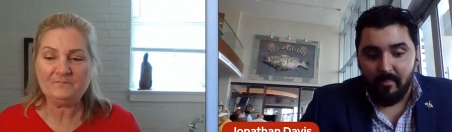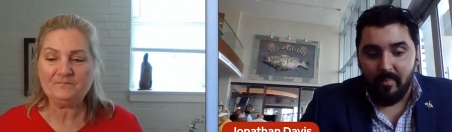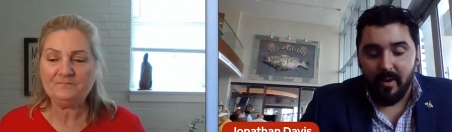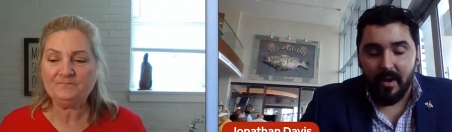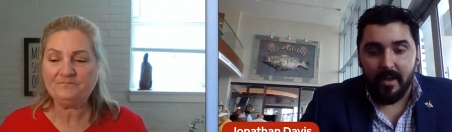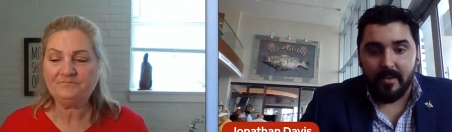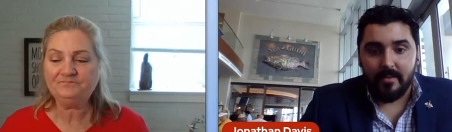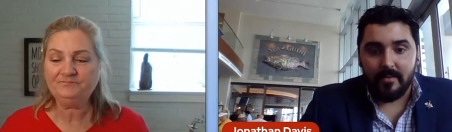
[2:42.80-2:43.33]

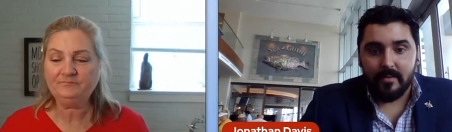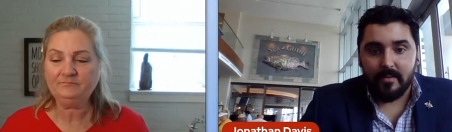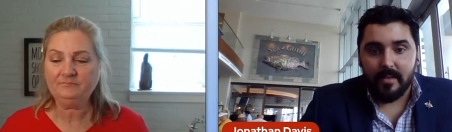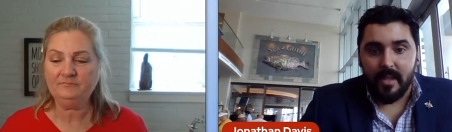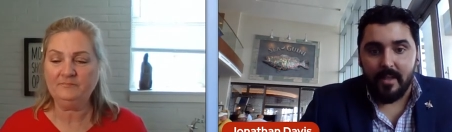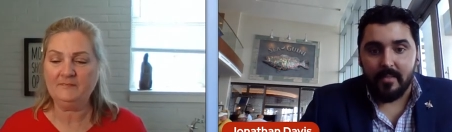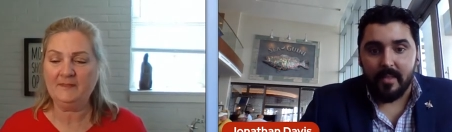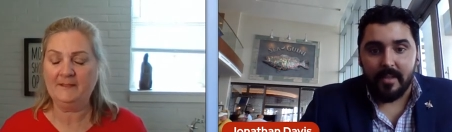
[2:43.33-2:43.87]
Speaker 1: but
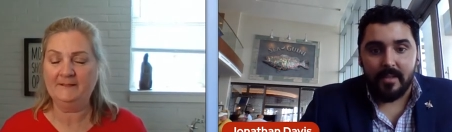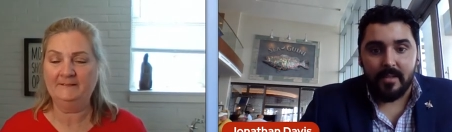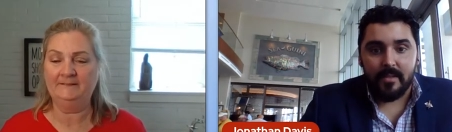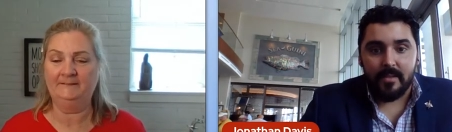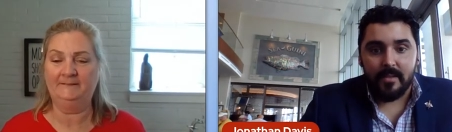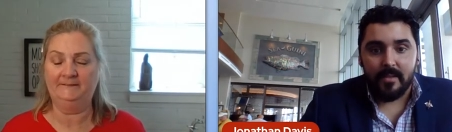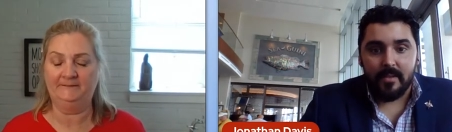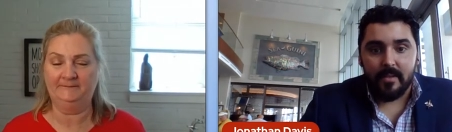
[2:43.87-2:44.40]
yeah like
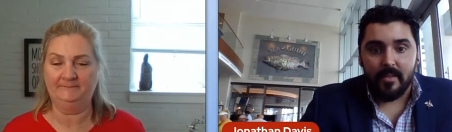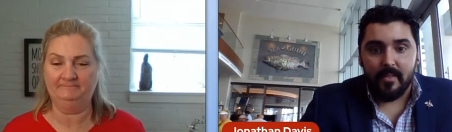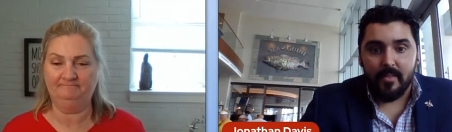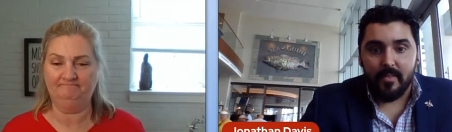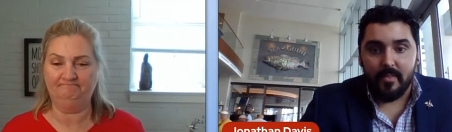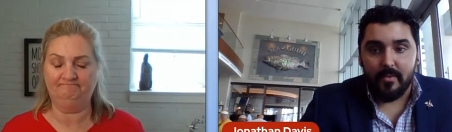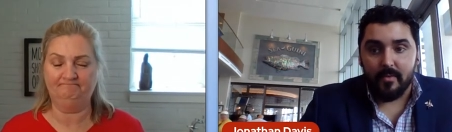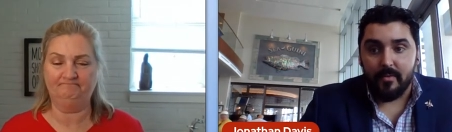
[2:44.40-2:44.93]

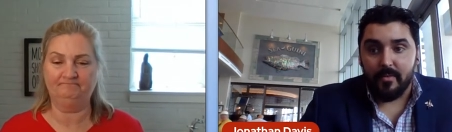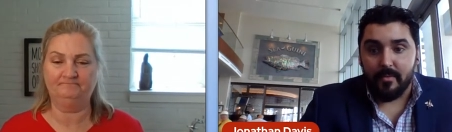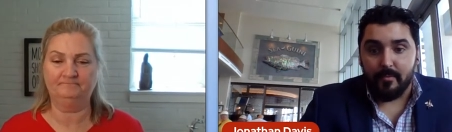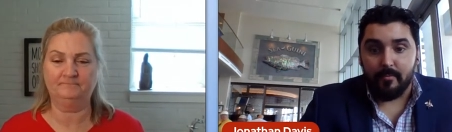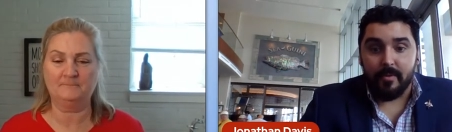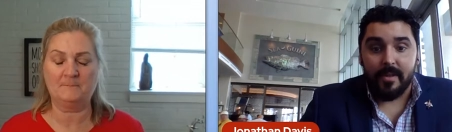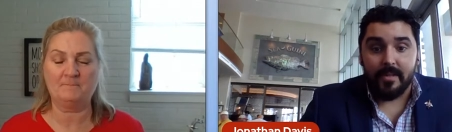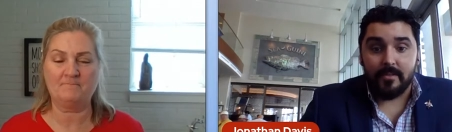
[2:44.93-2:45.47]
the the
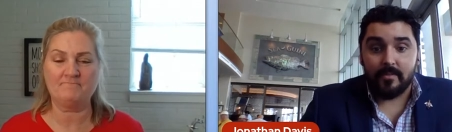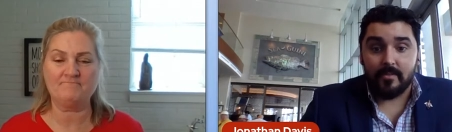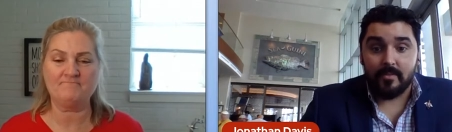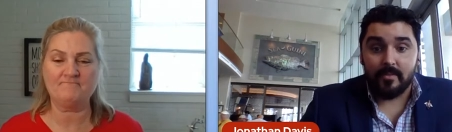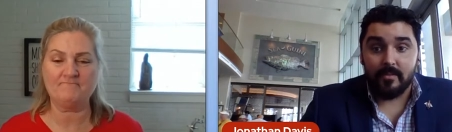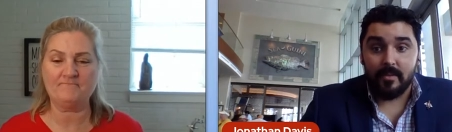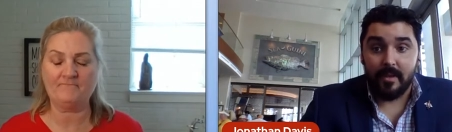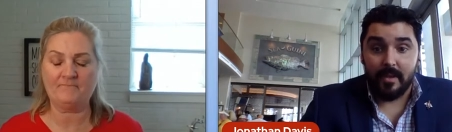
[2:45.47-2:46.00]

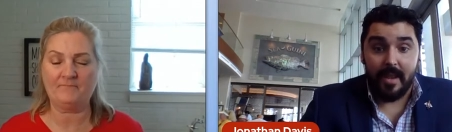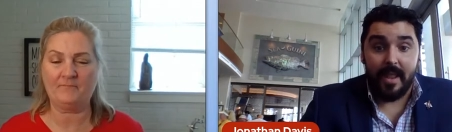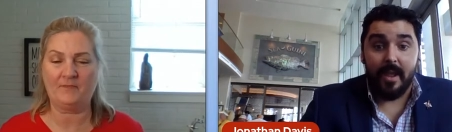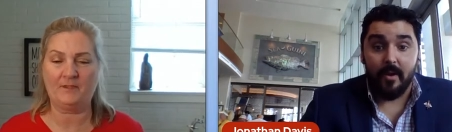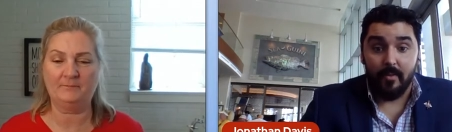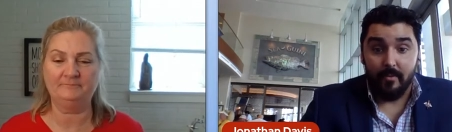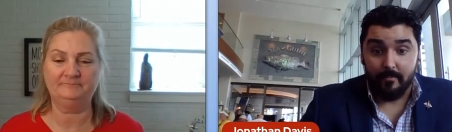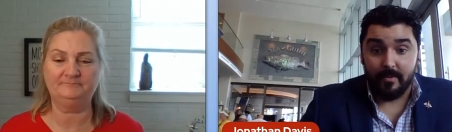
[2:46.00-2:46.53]
rents
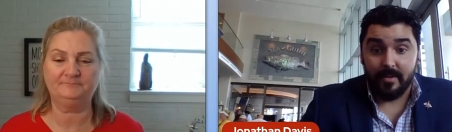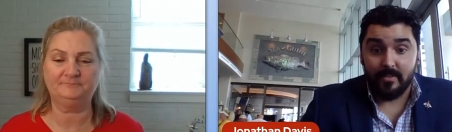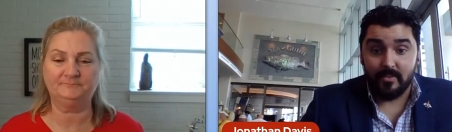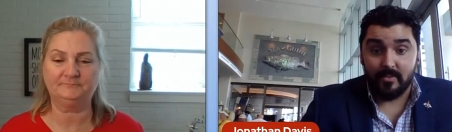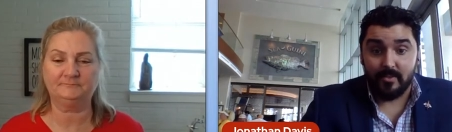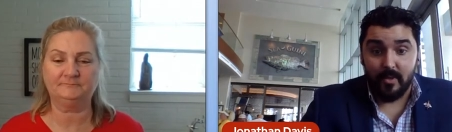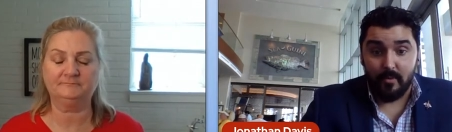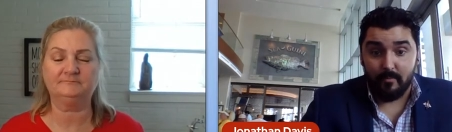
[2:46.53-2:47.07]
now the
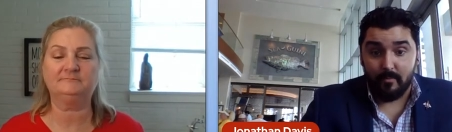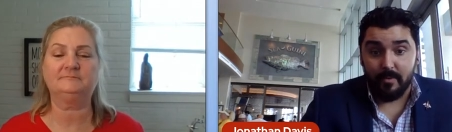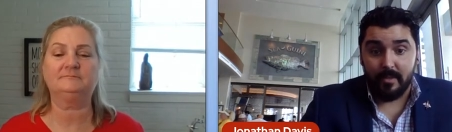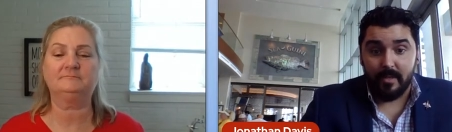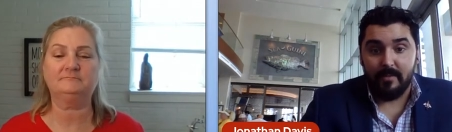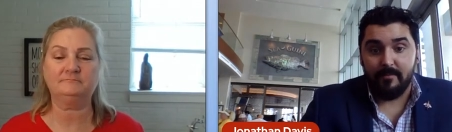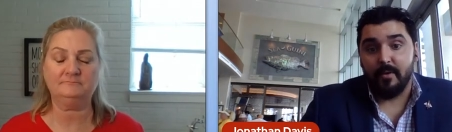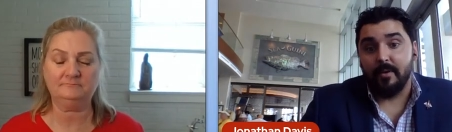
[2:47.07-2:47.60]
rents don't
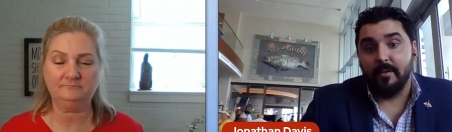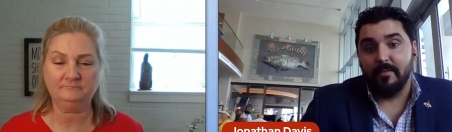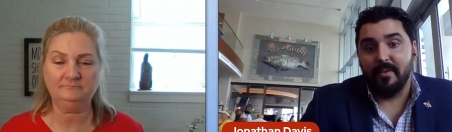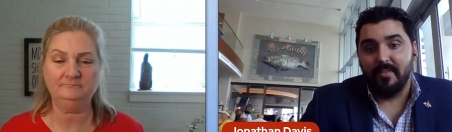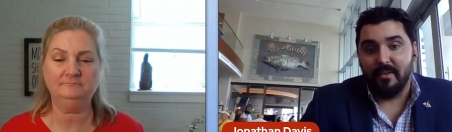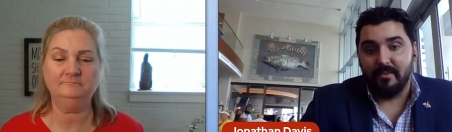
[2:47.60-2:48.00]
really if you're in a,